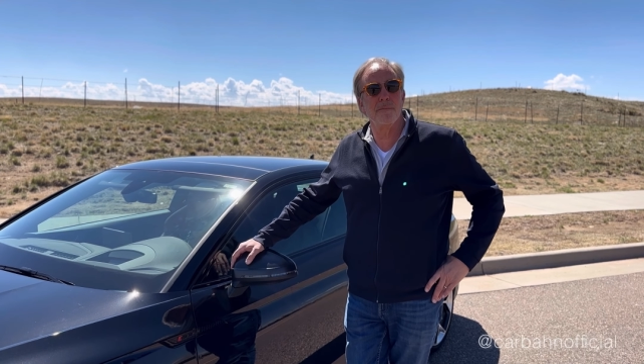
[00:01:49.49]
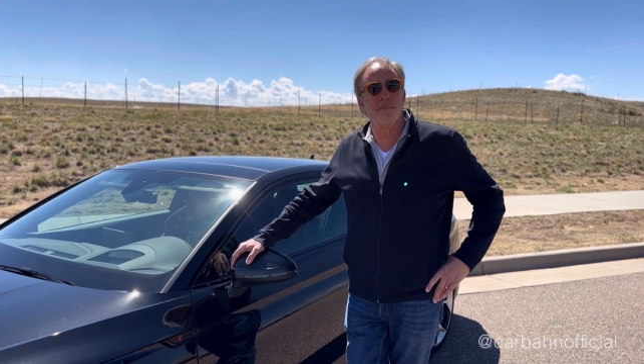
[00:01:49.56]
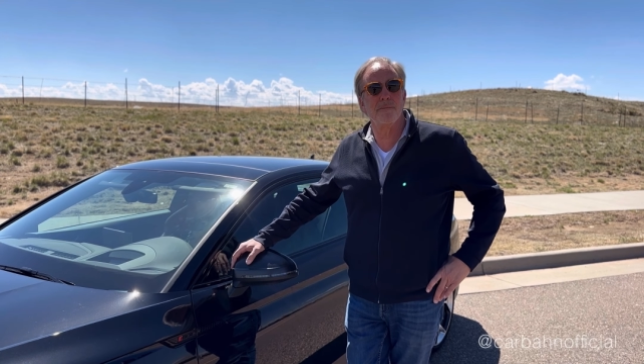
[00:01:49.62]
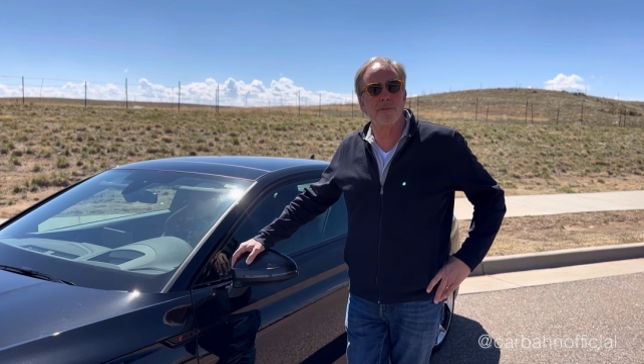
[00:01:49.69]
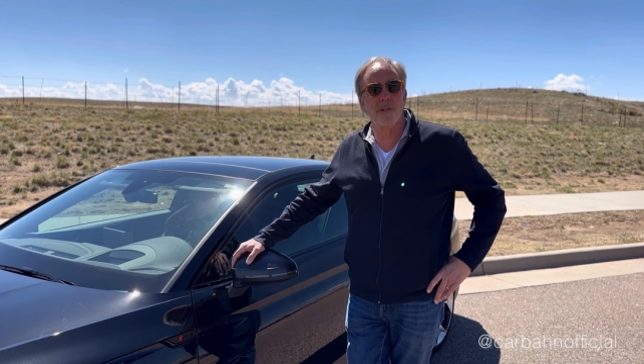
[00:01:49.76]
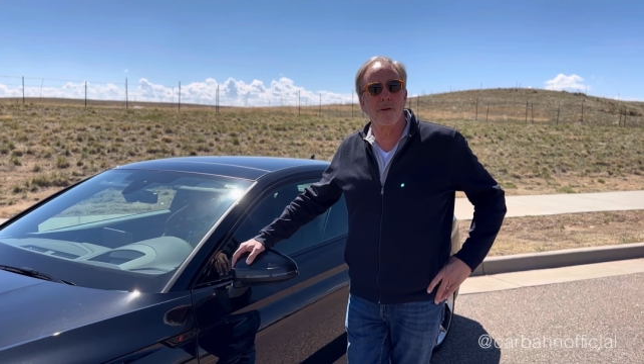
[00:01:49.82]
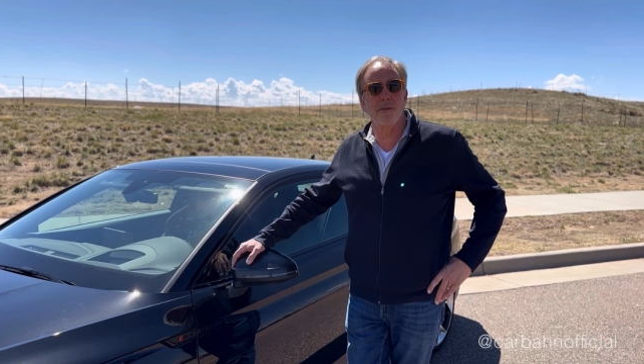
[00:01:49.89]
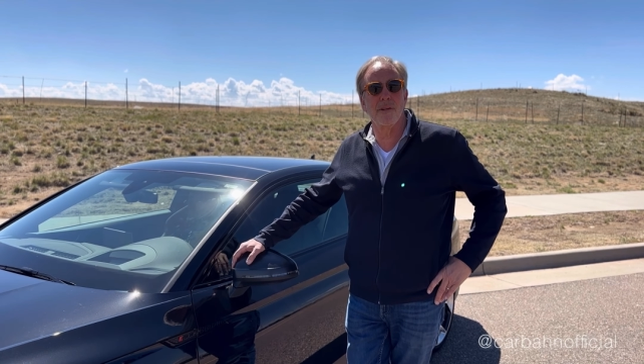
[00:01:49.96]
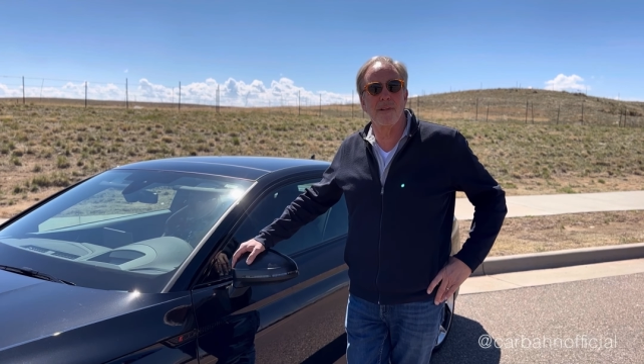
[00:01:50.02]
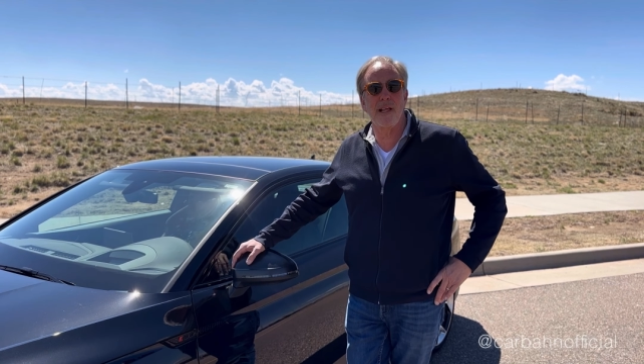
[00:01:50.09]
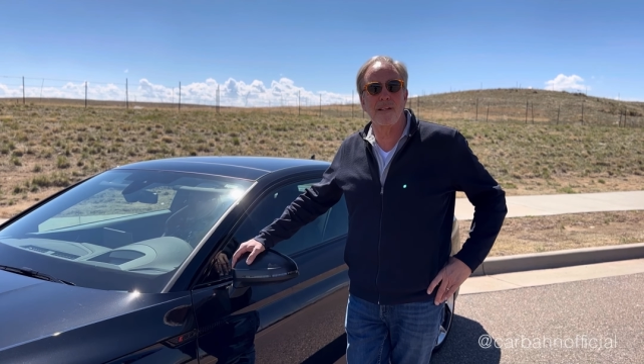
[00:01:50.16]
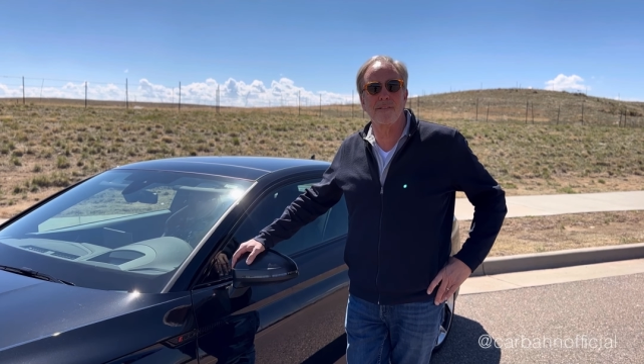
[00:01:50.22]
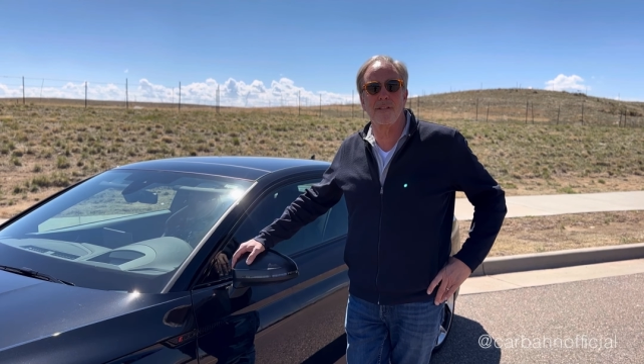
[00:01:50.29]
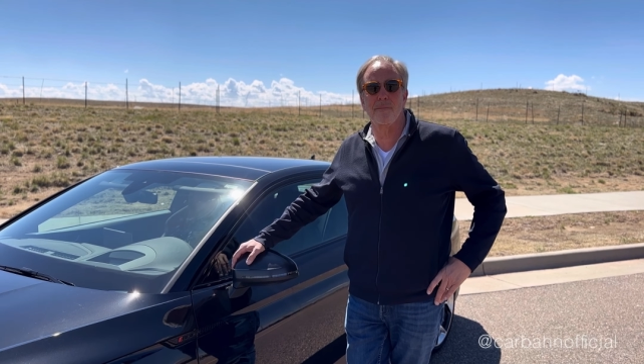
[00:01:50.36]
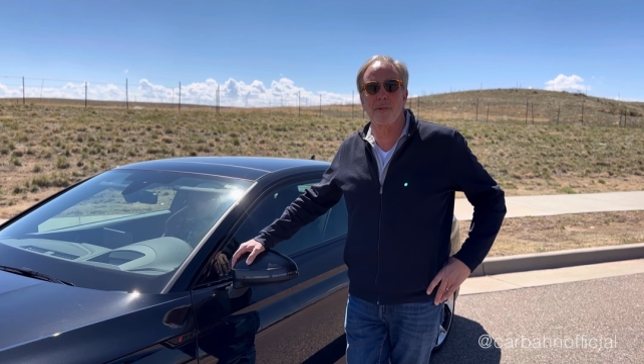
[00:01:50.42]
So
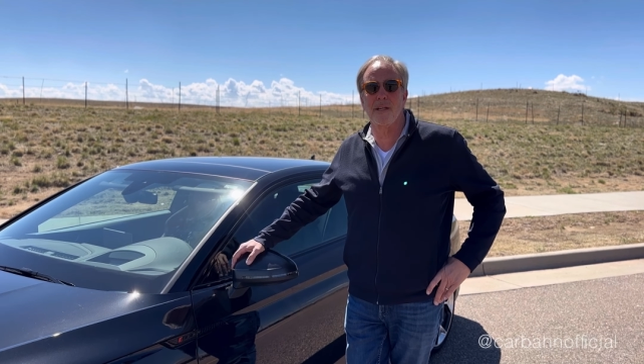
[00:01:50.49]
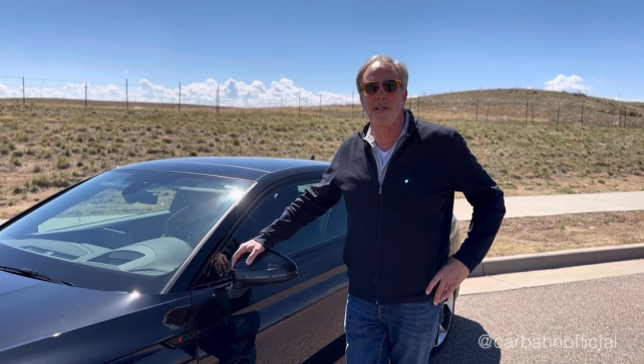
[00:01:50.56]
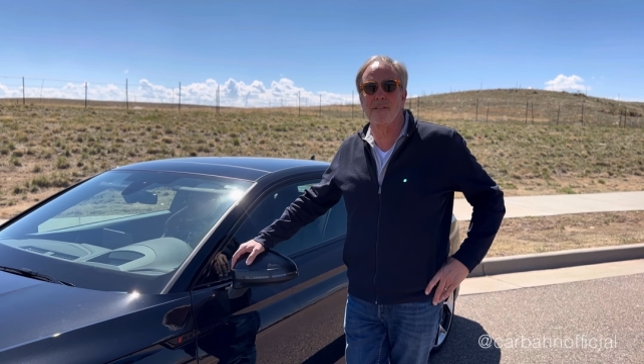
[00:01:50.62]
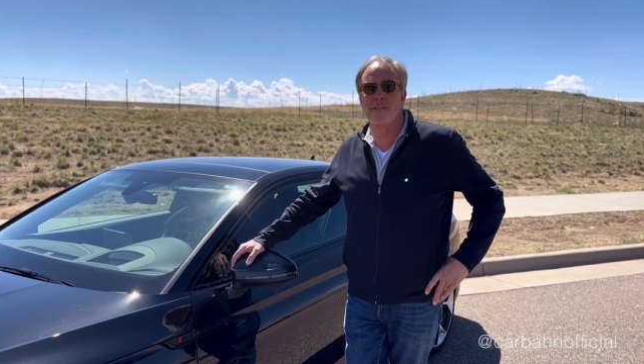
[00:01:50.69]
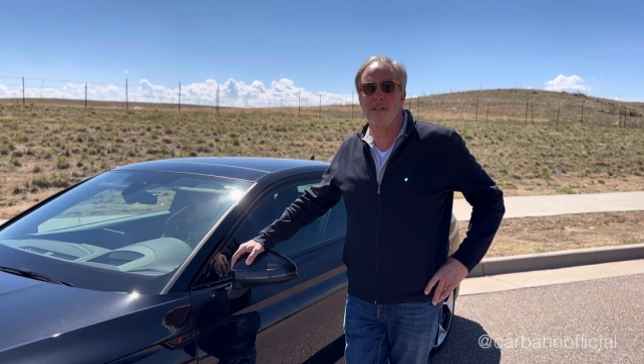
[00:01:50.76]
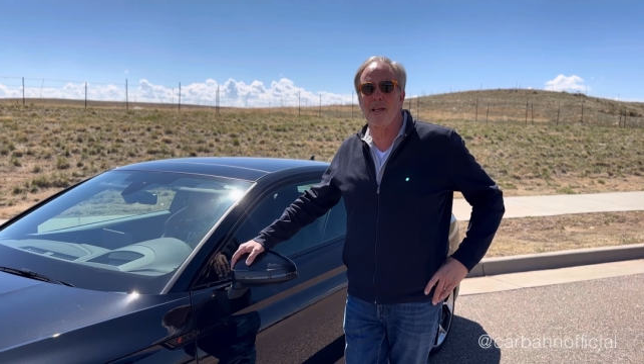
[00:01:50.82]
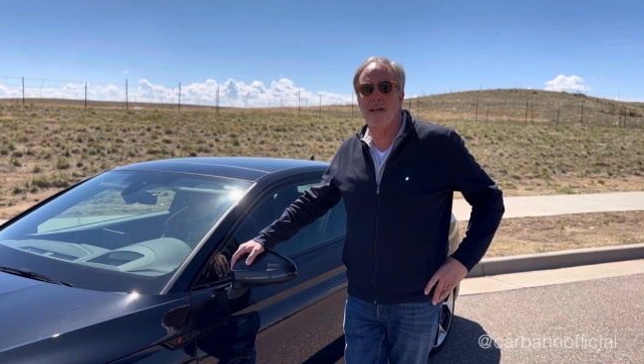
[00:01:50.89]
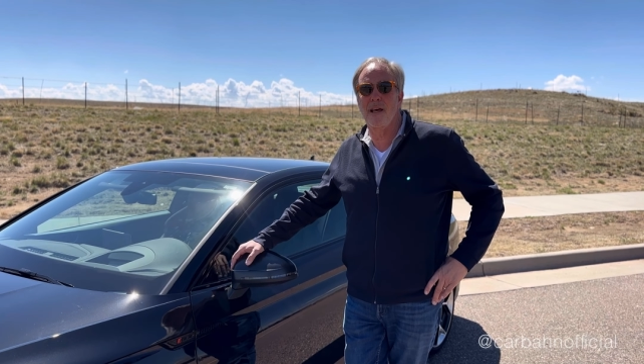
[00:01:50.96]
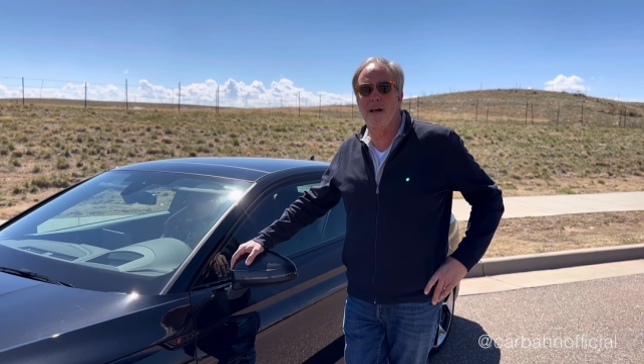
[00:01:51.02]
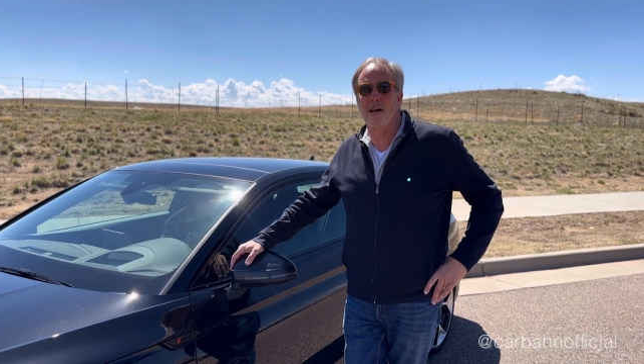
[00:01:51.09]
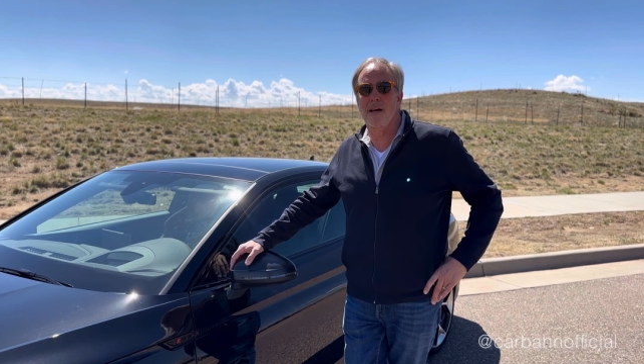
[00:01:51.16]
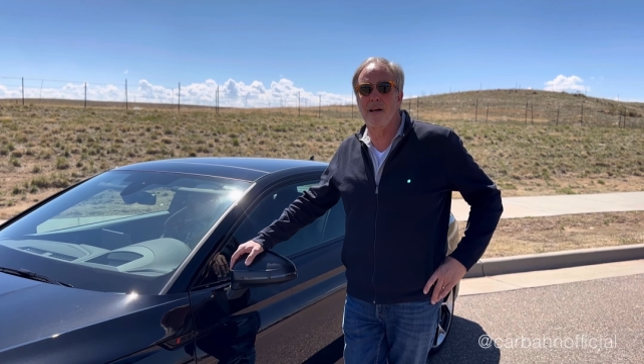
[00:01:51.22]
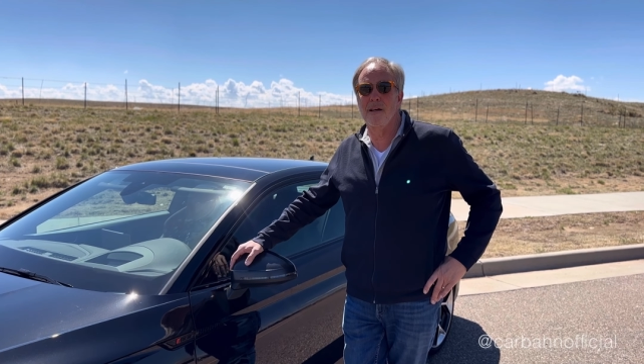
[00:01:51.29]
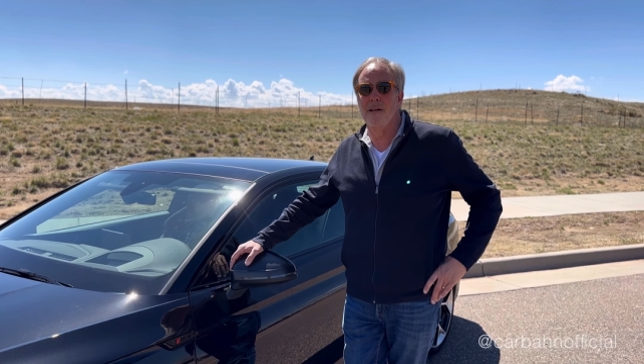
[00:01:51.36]
that's something that's uh,